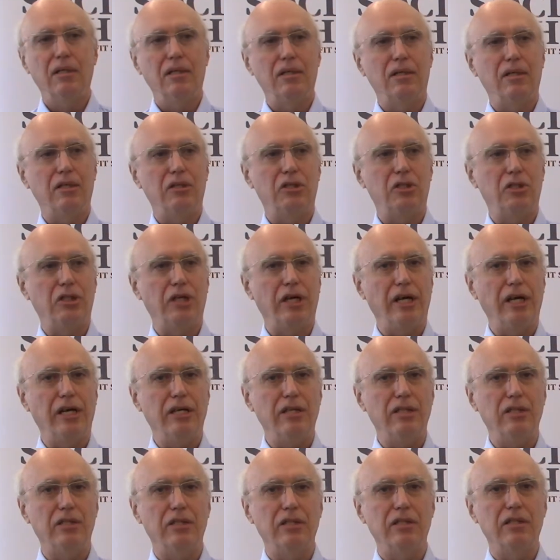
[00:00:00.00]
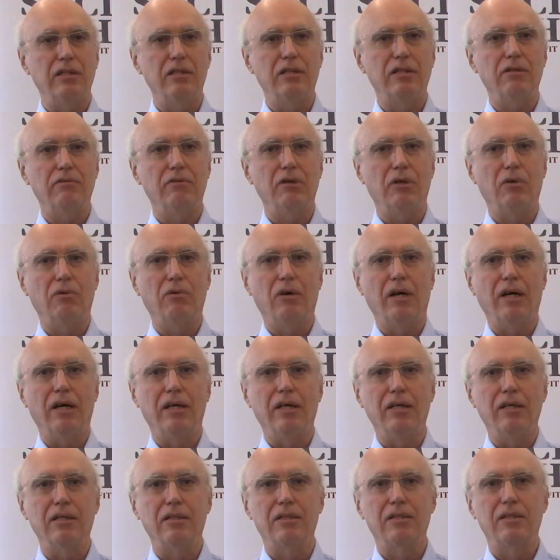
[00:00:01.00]
the change
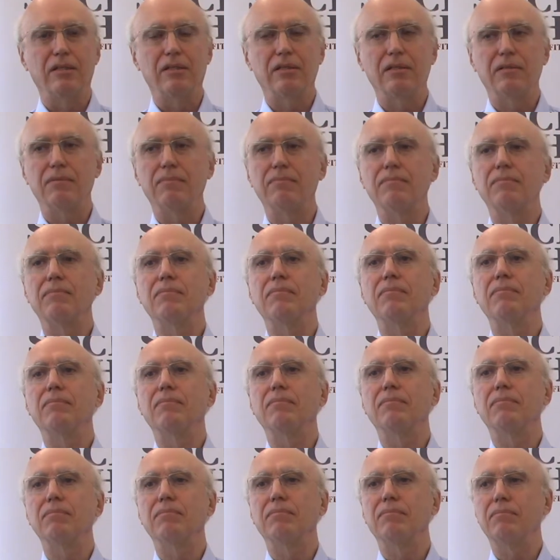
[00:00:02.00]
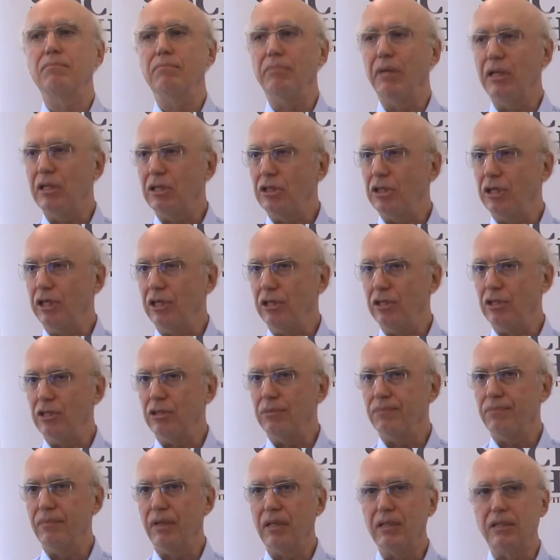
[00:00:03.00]
requires big change,
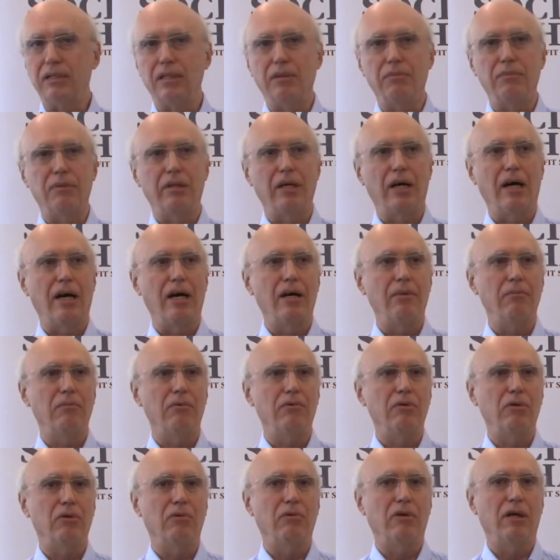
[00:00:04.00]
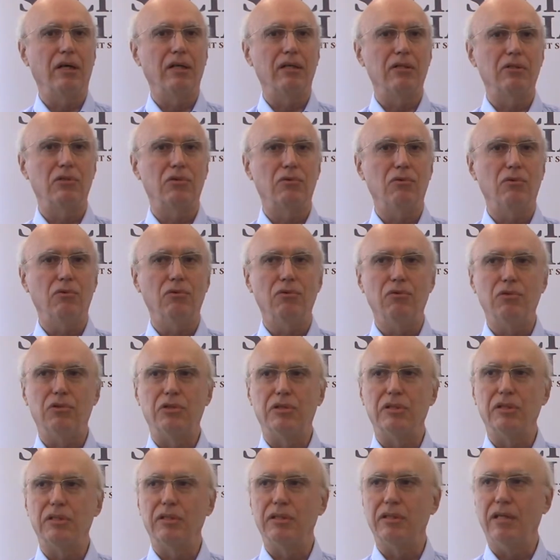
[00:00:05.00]
and sometimes it requires to lose
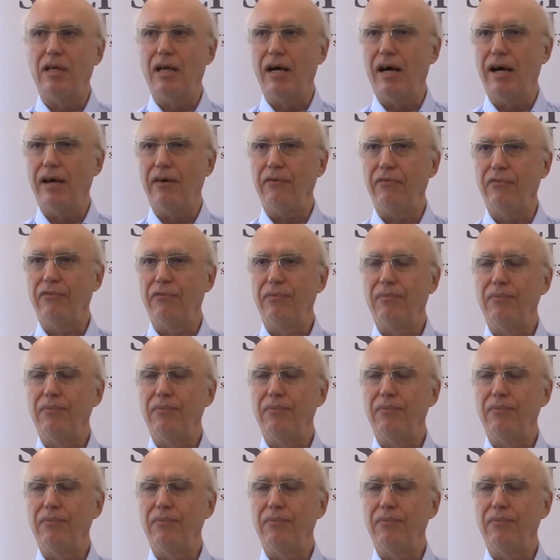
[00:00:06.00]
the life.